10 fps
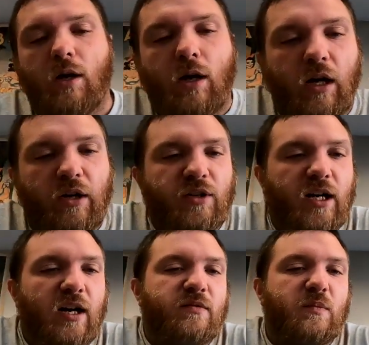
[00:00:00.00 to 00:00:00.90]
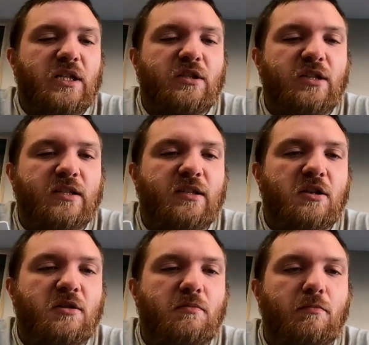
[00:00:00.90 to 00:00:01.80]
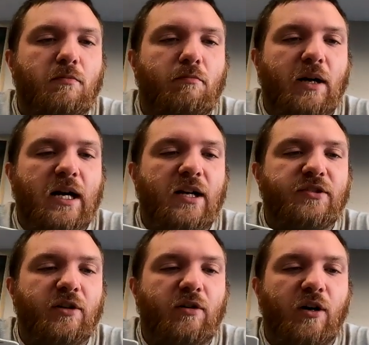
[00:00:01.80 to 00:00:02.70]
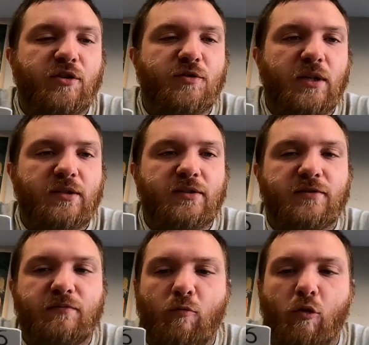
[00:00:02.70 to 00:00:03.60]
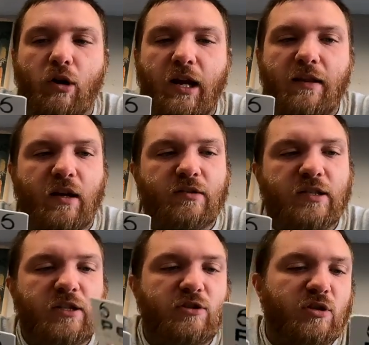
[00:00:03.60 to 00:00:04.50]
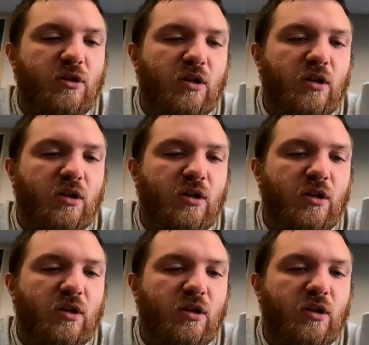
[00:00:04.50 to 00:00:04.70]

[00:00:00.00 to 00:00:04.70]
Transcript: So I got some of these 6 cents Picasso underspins, 1/8 ounce each.